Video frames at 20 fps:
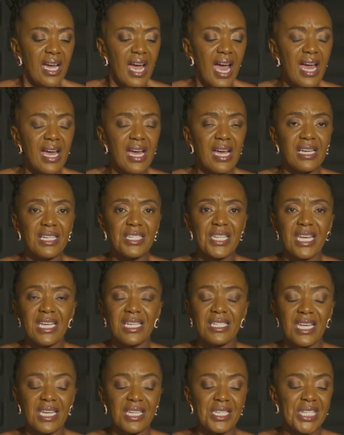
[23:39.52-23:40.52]

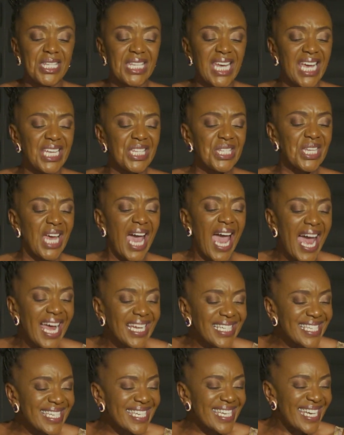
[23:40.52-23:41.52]
It says,
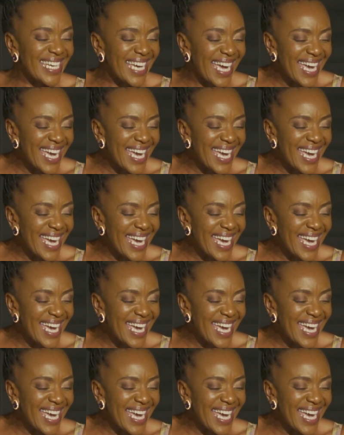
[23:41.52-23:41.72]
and